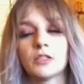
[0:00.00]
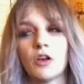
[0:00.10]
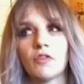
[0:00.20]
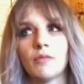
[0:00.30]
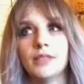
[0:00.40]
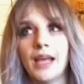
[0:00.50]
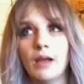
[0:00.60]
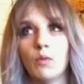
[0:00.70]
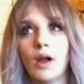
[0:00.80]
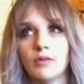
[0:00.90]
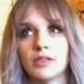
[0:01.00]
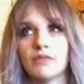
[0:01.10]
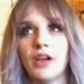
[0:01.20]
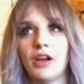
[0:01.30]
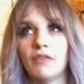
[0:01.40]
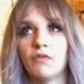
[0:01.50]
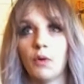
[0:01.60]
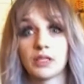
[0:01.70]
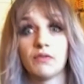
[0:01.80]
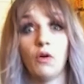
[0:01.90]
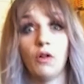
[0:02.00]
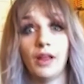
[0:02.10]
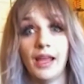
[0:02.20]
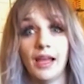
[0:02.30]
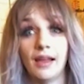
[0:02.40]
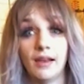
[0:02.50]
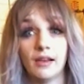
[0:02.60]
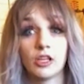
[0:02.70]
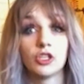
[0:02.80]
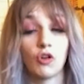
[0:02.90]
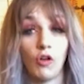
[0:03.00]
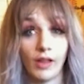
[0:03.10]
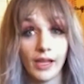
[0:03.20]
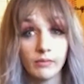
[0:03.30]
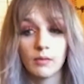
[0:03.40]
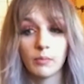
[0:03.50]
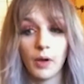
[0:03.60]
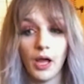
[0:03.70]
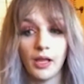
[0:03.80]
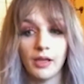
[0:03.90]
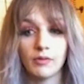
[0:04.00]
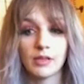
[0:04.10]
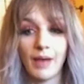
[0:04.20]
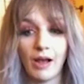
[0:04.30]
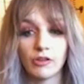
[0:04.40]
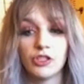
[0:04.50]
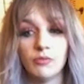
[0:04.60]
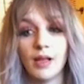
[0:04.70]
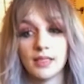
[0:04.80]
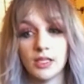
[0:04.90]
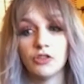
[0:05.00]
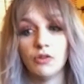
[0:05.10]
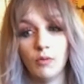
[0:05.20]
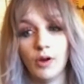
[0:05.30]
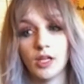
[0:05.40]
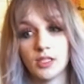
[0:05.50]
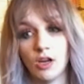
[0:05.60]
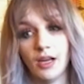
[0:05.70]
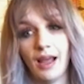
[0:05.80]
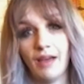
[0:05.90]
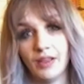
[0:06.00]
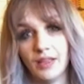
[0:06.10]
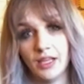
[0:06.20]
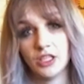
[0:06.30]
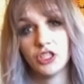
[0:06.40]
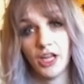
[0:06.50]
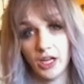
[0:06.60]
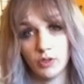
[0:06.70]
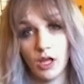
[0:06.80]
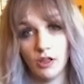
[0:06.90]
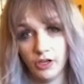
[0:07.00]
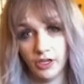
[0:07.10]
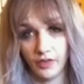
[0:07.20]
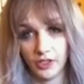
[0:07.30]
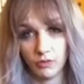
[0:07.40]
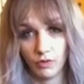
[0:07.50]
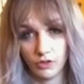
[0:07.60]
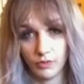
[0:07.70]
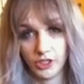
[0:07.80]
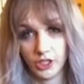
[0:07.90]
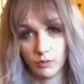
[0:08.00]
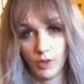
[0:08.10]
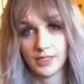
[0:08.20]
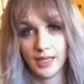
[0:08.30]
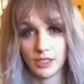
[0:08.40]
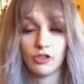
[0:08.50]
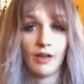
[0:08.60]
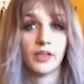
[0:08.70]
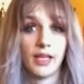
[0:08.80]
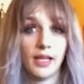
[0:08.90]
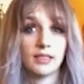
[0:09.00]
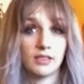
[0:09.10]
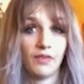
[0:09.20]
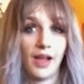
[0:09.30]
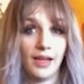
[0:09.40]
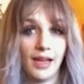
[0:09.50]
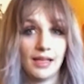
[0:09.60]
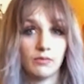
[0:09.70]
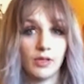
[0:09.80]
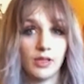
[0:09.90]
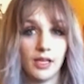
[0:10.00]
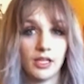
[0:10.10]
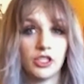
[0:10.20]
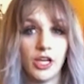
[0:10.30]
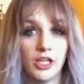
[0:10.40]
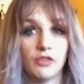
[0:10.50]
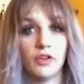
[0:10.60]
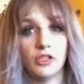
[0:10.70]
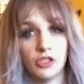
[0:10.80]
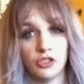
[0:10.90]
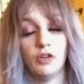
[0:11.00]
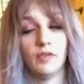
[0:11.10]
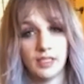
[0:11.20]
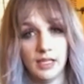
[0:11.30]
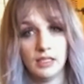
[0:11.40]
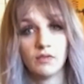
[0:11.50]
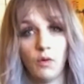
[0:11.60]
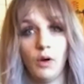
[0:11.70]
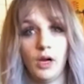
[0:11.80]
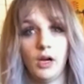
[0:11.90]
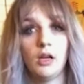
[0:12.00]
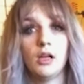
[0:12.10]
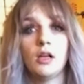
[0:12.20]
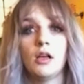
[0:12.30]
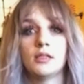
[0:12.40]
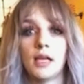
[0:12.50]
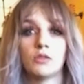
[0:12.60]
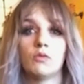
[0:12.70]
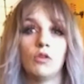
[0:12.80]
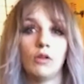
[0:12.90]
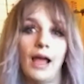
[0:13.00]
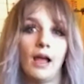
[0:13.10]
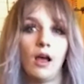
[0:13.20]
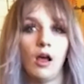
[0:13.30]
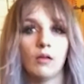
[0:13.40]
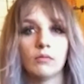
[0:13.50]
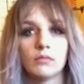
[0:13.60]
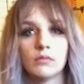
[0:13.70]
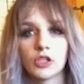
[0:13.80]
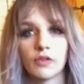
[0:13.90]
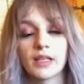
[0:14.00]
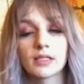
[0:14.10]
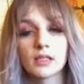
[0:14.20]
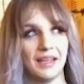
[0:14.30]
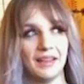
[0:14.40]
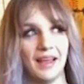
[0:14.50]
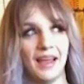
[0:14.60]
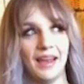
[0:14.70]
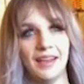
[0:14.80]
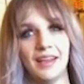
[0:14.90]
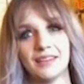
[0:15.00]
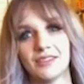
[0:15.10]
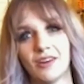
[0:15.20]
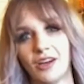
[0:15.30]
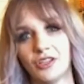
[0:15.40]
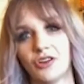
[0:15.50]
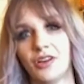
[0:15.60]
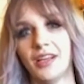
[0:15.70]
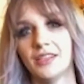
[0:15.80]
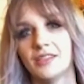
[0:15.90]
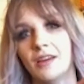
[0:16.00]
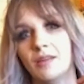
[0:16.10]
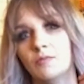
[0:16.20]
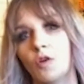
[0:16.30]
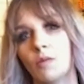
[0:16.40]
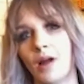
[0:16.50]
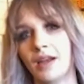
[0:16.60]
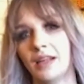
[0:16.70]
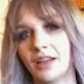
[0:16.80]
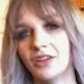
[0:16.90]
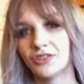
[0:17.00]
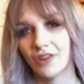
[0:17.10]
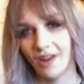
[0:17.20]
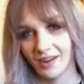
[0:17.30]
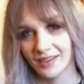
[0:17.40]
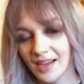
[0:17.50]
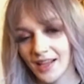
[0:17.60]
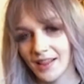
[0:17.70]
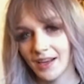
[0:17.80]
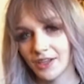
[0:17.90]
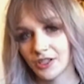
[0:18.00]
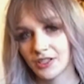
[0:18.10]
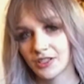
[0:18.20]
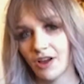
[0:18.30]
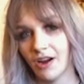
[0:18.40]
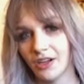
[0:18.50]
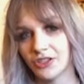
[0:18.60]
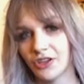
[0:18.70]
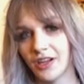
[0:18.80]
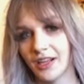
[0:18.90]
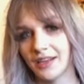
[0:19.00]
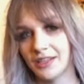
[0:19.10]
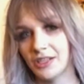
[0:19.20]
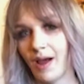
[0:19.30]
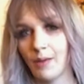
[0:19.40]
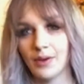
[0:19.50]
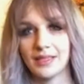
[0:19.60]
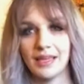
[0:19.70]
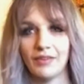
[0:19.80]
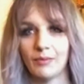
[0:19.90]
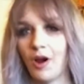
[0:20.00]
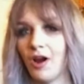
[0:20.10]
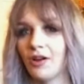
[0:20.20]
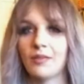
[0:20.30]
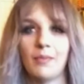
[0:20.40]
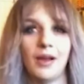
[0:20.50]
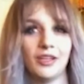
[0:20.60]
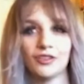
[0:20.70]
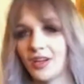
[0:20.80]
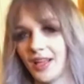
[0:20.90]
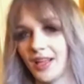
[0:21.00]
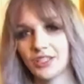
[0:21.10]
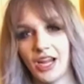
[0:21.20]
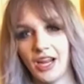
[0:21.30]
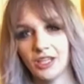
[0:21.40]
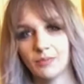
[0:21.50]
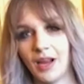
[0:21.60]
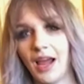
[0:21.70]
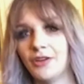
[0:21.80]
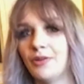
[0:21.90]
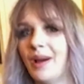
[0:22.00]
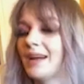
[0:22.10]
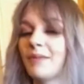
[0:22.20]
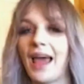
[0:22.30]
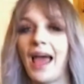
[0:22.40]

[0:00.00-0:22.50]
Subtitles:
So from day one, it was very forceful and controlling. But it was about 2 months into it where it started having the exchange with other individuals, which is what sex trafficking is defined as, with the exchange of goods or services for a sexual service. And then it started turning into more money than drugs. And then it just started turning into, I wasn't even part of the money drug exchange, but I knew it had been